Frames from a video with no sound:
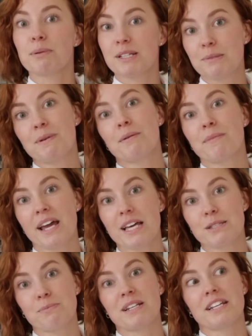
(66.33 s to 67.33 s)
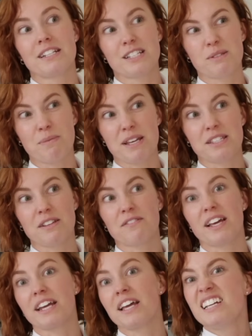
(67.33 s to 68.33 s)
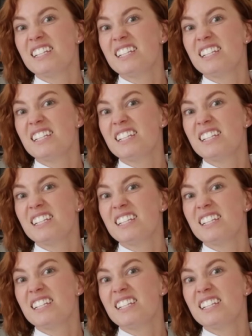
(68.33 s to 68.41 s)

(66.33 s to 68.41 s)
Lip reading: plus me and my husband in a space of like